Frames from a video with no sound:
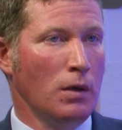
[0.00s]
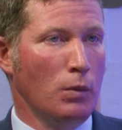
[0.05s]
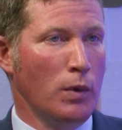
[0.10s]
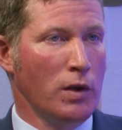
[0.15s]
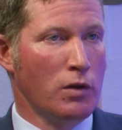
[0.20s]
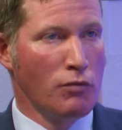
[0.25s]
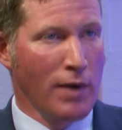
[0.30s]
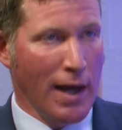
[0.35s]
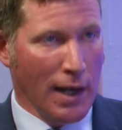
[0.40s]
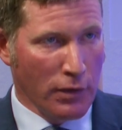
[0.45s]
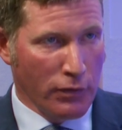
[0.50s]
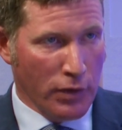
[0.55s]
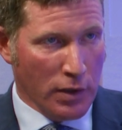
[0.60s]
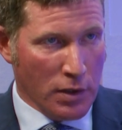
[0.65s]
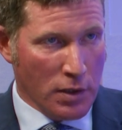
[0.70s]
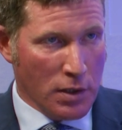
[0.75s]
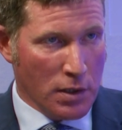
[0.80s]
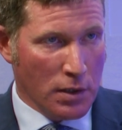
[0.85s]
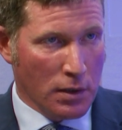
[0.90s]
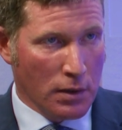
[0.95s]
with
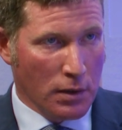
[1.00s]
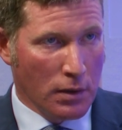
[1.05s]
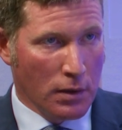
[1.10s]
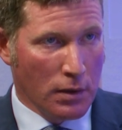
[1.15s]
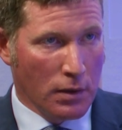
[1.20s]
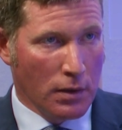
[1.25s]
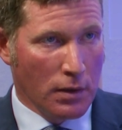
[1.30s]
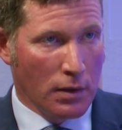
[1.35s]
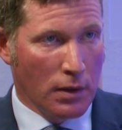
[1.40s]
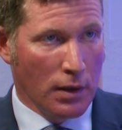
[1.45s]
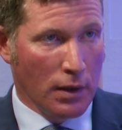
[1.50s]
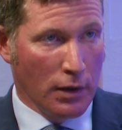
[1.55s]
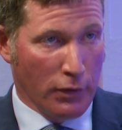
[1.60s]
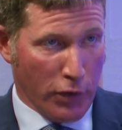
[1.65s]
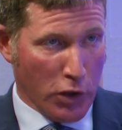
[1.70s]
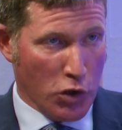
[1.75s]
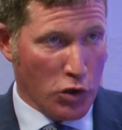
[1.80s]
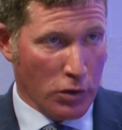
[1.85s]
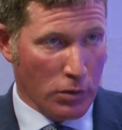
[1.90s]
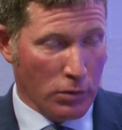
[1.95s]
relevant
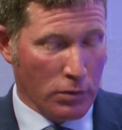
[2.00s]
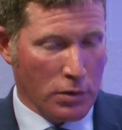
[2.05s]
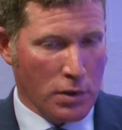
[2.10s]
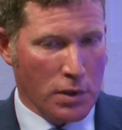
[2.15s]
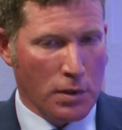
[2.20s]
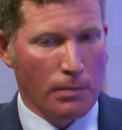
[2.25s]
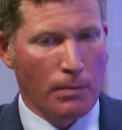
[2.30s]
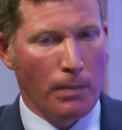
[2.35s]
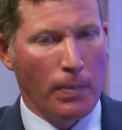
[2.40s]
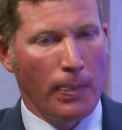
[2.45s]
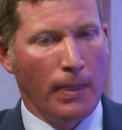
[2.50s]
officials